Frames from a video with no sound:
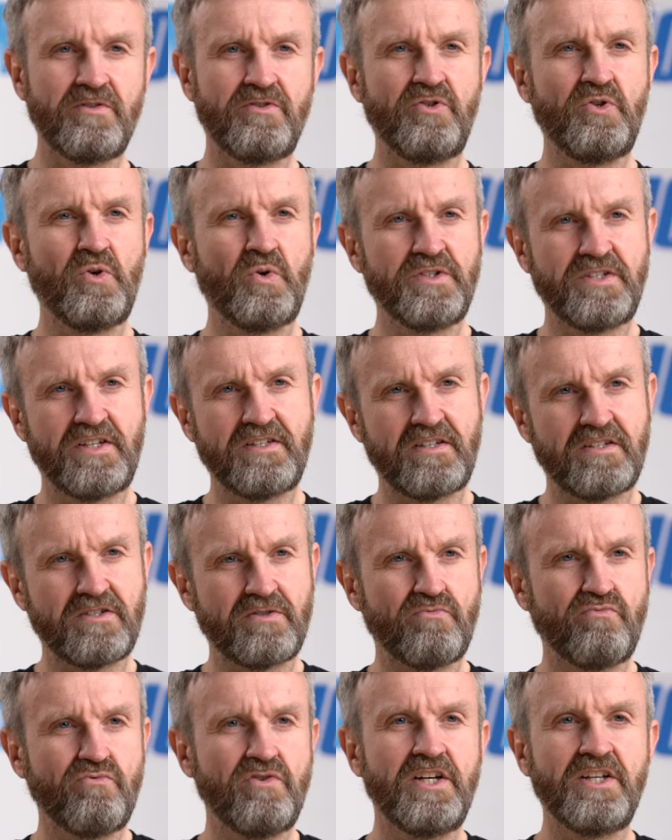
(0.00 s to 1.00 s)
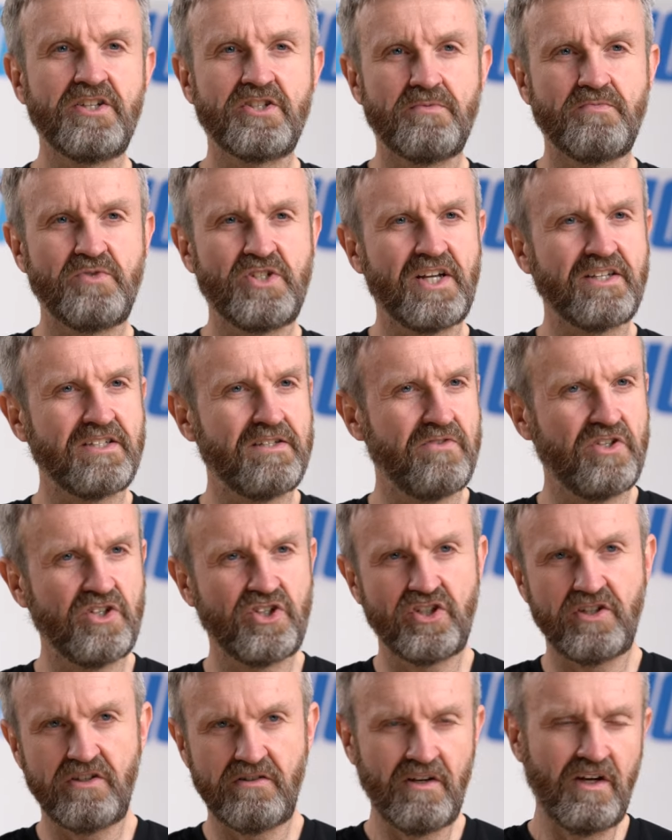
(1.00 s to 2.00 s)
with noise is it's a really subjective
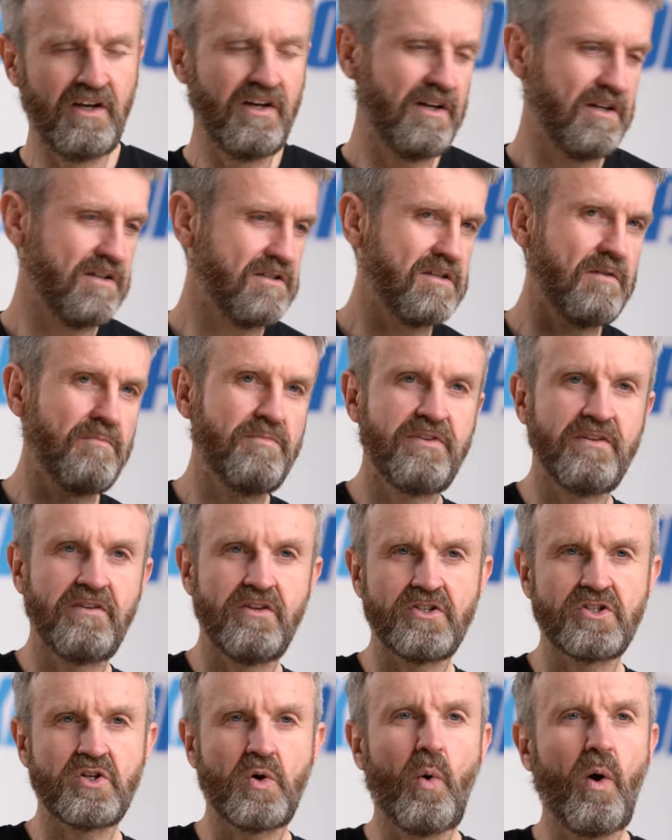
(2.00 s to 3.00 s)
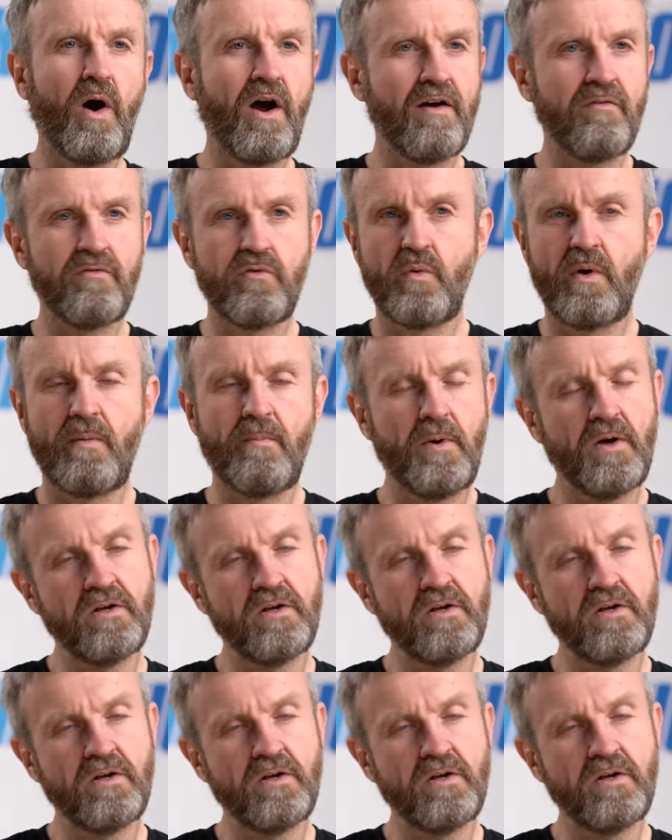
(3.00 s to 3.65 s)
issue, and something that's quiet for one